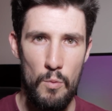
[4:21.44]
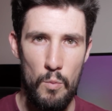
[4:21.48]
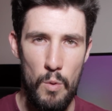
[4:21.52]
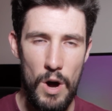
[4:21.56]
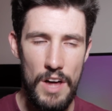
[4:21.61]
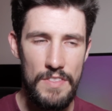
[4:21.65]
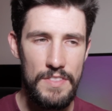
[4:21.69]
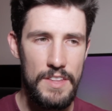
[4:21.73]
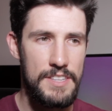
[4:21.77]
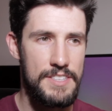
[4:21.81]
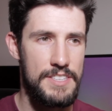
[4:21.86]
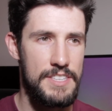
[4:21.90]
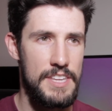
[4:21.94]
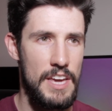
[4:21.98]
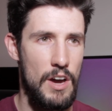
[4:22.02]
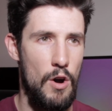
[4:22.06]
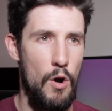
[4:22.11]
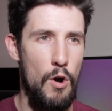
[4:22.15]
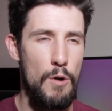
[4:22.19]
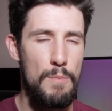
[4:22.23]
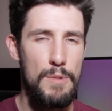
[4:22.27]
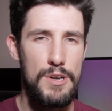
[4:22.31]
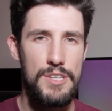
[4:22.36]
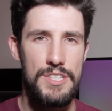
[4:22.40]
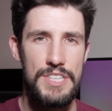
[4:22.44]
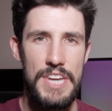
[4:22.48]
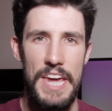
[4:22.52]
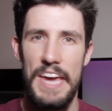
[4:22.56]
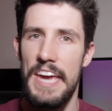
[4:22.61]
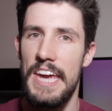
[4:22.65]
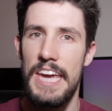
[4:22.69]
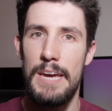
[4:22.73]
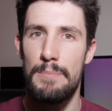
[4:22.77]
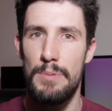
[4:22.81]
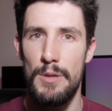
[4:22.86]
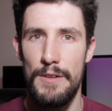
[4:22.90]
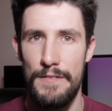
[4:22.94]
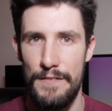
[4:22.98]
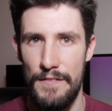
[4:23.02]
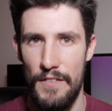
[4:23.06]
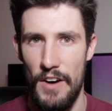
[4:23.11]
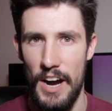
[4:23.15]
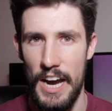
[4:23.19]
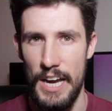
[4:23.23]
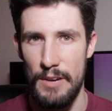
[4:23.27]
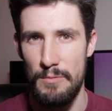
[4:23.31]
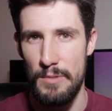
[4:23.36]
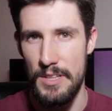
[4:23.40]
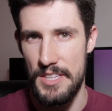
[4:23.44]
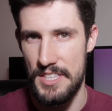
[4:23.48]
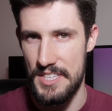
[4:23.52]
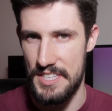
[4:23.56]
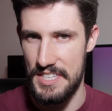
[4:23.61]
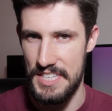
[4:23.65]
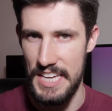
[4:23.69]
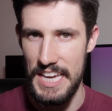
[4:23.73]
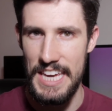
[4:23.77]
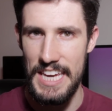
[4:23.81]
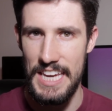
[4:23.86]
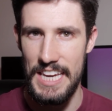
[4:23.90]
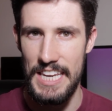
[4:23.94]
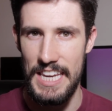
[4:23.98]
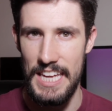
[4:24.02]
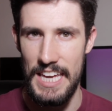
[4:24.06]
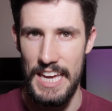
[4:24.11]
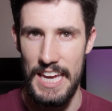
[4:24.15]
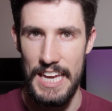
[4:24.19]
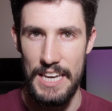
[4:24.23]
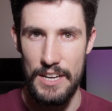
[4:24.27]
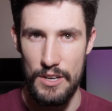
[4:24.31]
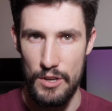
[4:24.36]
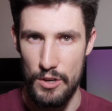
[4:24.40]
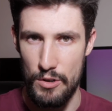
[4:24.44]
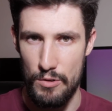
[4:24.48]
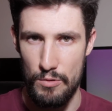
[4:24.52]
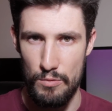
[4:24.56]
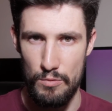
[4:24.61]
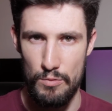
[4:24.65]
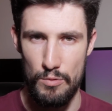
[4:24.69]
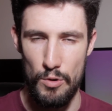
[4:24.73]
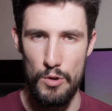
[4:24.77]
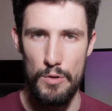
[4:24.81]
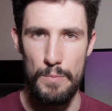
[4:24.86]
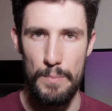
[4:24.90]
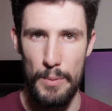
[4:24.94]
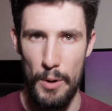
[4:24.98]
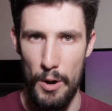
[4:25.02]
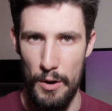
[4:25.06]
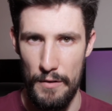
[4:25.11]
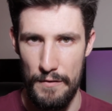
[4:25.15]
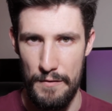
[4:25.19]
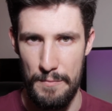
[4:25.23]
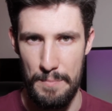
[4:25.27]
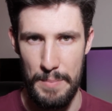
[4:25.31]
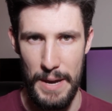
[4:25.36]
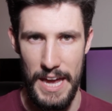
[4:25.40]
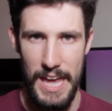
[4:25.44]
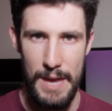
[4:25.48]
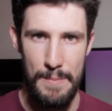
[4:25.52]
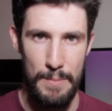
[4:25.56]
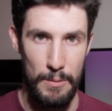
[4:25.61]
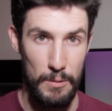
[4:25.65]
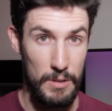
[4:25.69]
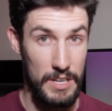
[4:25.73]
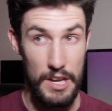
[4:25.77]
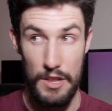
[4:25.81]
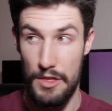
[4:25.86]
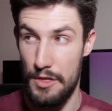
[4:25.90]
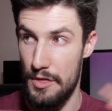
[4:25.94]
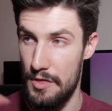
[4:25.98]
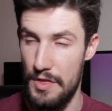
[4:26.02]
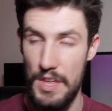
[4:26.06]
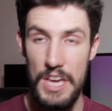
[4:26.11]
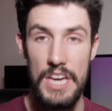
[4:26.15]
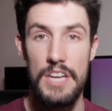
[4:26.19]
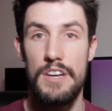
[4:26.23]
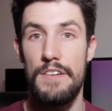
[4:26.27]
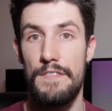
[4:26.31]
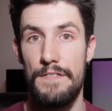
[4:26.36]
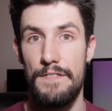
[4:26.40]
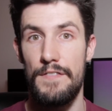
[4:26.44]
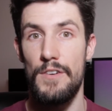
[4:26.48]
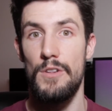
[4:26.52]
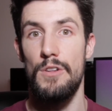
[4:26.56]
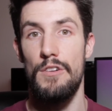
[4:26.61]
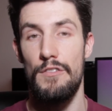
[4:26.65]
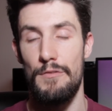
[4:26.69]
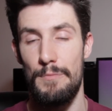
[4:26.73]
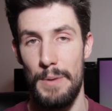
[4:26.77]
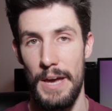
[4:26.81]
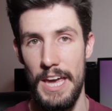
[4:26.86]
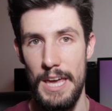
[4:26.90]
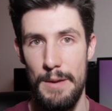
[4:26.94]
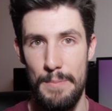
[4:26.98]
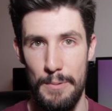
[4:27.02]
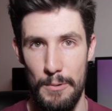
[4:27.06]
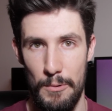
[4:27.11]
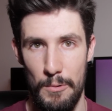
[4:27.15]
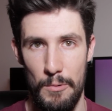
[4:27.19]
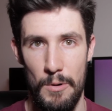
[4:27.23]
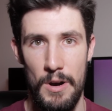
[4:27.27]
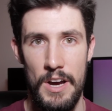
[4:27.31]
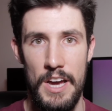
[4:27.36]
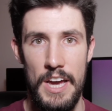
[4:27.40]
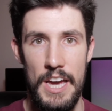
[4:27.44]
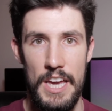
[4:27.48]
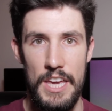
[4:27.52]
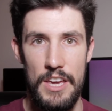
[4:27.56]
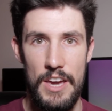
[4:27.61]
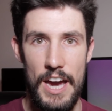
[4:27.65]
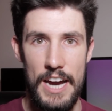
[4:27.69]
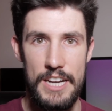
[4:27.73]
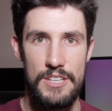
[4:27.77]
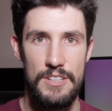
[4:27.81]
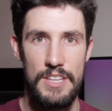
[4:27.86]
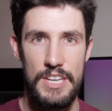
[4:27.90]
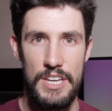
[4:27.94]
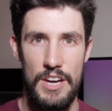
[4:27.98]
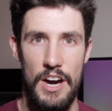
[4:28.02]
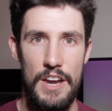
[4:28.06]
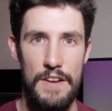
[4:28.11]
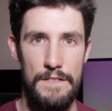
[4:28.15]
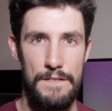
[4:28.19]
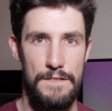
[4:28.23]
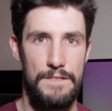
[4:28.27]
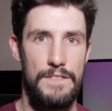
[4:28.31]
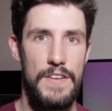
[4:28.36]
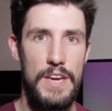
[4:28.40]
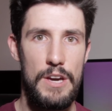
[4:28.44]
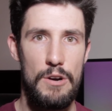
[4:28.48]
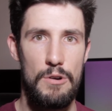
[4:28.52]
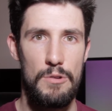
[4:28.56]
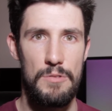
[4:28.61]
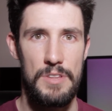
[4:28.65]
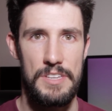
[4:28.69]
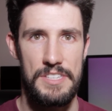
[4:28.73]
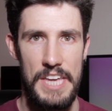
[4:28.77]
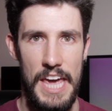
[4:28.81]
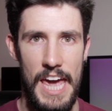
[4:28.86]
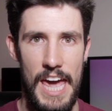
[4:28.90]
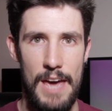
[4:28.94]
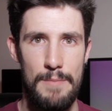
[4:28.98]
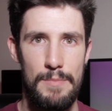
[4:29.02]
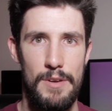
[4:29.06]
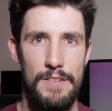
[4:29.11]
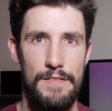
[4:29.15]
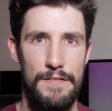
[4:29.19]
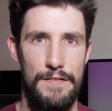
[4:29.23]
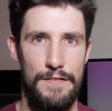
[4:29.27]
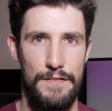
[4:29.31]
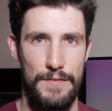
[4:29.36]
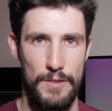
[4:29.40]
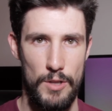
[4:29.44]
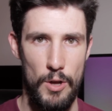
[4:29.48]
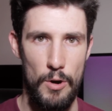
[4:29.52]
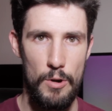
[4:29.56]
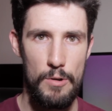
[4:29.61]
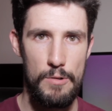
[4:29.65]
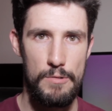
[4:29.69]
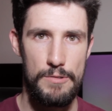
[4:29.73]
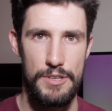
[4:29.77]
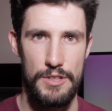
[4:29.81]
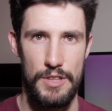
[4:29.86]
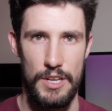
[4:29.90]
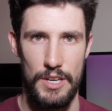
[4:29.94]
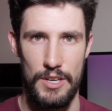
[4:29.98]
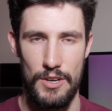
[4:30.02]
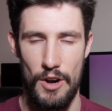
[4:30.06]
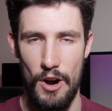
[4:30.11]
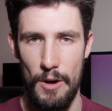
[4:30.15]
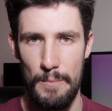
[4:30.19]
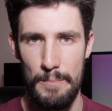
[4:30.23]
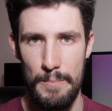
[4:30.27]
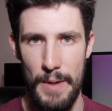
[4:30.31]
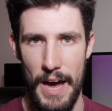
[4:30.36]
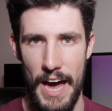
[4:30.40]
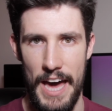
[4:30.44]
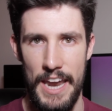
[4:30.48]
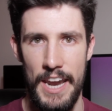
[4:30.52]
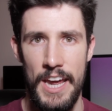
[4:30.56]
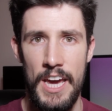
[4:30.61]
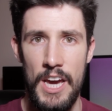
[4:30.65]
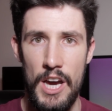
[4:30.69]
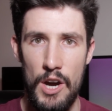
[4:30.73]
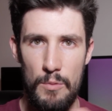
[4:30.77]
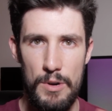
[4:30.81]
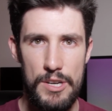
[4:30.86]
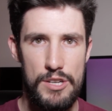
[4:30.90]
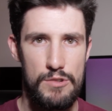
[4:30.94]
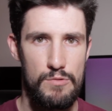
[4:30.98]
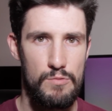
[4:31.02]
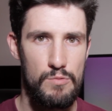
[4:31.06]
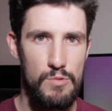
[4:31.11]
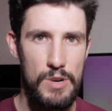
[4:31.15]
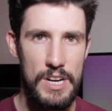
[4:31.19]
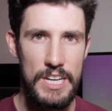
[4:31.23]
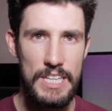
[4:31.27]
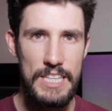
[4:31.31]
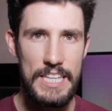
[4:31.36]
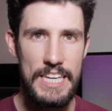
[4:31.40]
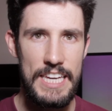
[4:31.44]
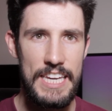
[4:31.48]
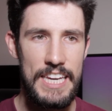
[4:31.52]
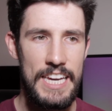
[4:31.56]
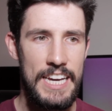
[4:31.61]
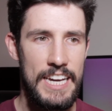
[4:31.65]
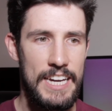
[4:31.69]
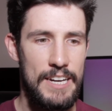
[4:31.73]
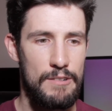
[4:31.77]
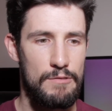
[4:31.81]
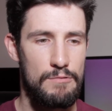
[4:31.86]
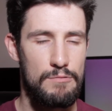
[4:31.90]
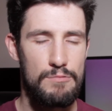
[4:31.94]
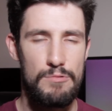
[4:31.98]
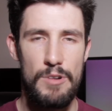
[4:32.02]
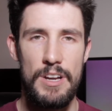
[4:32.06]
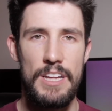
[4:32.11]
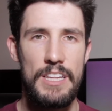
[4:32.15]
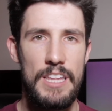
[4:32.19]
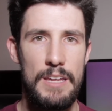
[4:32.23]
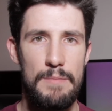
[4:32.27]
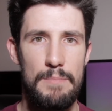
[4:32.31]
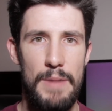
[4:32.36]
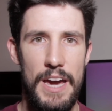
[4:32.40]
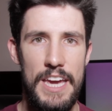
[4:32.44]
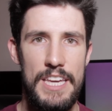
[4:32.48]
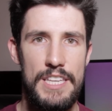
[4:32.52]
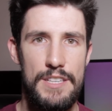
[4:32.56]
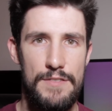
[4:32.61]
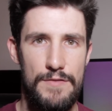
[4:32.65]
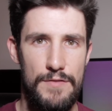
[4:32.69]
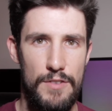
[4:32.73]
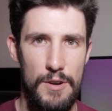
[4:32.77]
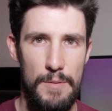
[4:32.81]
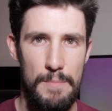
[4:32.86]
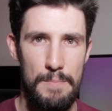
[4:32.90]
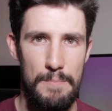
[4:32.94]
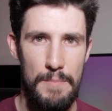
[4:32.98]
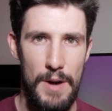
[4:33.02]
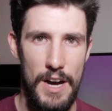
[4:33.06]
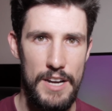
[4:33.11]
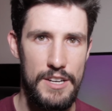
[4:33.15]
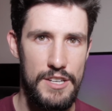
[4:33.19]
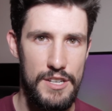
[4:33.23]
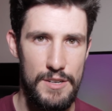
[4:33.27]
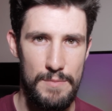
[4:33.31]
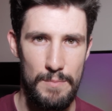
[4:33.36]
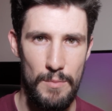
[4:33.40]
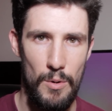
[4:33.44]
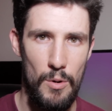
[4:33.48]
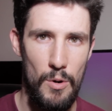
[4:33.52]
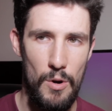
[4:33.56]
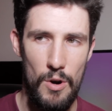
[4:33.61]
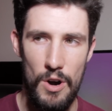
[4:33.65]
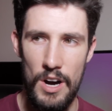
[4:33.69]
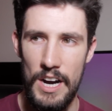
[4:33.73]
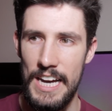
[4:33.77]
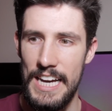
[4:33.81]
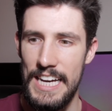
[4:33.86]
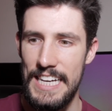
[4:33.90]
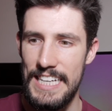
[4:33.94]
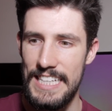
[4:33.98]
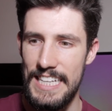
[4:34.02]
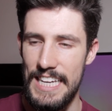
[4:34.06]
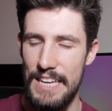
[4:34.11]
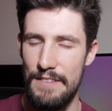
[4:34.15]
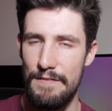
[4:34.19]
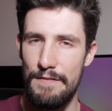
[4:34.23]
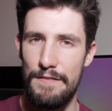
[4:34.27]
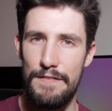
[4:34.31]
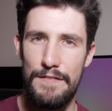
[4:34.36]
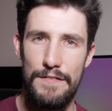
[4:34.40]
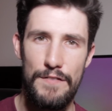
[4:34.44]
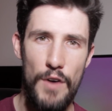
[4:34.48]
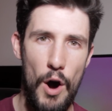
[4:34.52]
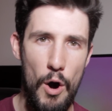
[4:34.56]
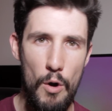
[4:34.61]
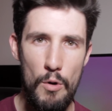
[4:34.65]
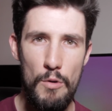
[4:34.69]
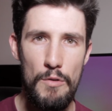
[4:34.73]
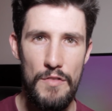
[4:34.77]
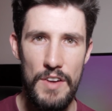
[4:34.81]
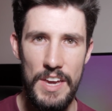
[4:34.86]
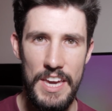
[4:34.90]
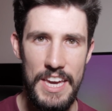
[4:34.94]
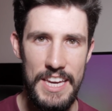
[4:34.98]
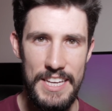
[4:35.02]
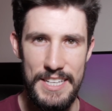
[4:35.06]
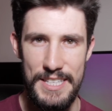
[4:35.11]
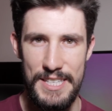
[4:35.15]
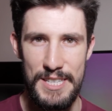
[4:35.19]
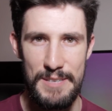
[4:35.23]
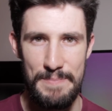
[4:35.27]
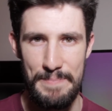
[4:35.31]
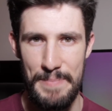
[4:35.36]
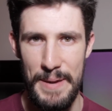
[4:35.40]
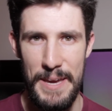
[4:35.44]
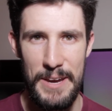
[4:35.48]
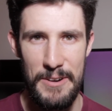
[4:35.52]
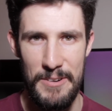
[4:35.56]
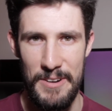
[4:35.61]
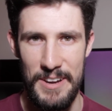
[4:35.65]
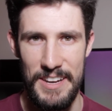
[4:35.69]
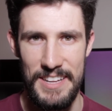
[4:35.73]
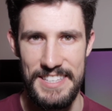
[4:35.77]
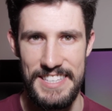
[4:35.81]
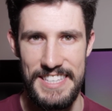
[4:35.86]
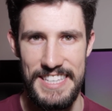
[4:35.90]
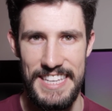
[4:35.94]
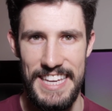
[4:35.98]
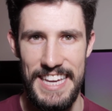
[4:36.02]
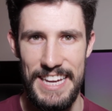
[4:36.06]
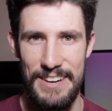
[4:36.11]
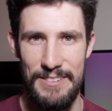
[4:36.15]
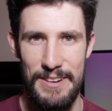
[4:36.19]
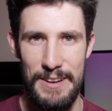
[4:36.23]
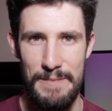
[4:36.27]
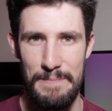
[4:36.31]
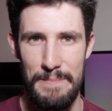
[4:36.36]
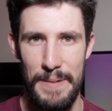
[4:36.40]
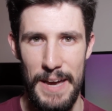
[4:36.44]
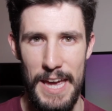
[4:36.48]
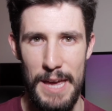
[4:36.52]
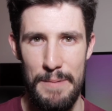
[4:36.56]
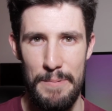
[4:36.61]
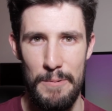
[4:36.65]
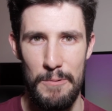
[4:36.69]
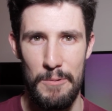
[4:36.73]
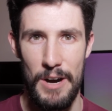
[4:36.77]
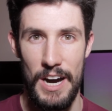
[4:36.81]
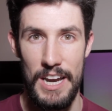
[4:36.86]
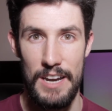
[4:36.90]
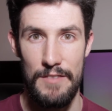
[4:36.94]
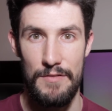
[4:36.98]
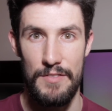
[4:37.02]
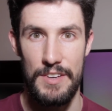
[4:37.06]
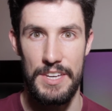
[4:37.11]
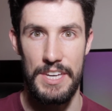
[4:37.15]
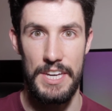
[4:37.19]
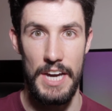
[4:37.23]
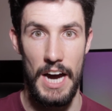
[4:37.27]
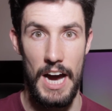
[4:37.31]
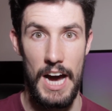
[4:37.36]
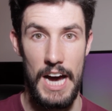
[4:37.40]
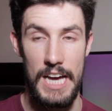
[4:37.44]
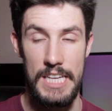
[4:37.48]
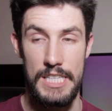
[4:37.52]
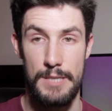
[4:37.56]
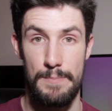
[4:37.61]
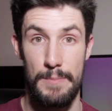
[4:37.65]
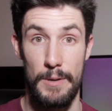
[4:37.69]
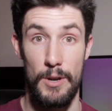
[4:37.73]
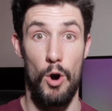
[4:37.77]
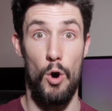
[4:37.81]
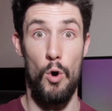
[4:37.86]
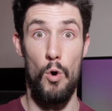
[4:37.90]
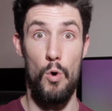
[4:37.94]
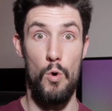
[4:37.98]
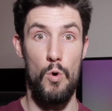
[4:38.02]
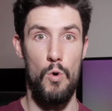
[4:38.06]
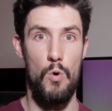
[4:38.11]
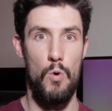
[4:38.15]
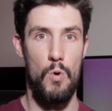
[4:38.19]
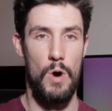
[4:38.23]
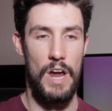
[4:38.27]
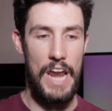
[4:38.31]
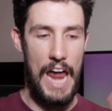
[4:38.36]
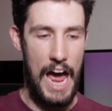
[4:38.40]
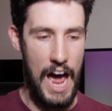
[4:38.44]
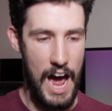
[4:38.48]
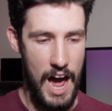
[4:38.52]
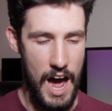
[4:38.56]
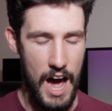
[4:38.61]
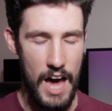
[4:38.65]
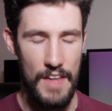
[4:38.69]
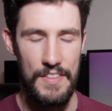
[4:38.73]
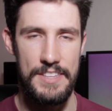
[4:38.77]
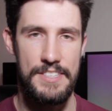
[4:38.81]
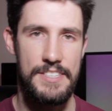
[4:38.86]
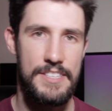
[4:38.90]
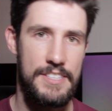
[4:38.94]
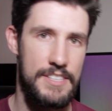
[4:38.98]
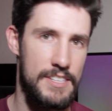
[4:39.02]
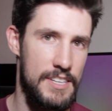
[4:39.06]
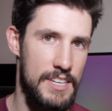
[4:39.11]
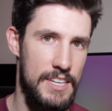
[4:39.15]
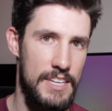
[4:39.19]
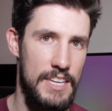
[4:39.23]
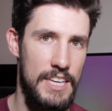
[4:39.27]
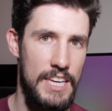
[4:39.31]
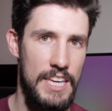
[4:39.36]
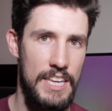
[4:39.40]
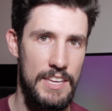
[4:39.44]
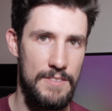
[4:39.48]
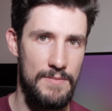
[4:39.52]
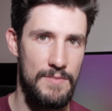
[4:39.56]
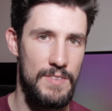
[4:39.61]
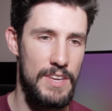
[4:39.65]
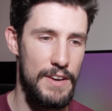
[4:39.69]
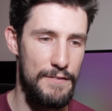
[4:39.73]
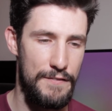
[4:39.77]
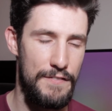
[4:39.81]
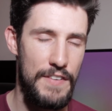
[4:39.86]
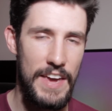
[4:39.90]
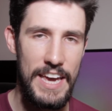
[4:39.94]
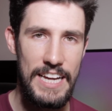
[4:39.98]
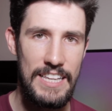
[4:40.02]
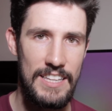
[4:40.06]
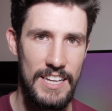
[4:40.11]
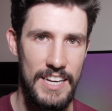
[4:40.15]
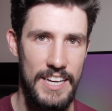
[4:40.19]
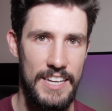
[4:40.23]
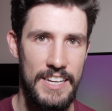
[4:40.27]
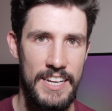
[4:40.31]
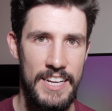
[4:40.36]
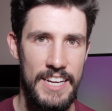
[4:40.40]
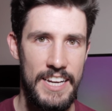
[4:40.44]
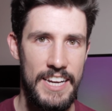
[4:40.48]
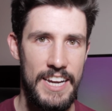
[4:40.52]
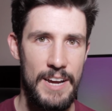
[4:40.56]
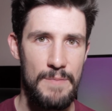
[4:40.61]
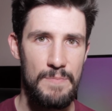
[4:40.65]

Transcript: one that's almost amplified with seeing it in a group of people, in a theater full of people. You actually kind of feel this ebb and flow to the combat, which really really, really makes for a much more involving experience, hearing people kind of gasp and oh and ah, that's, you, you feel it.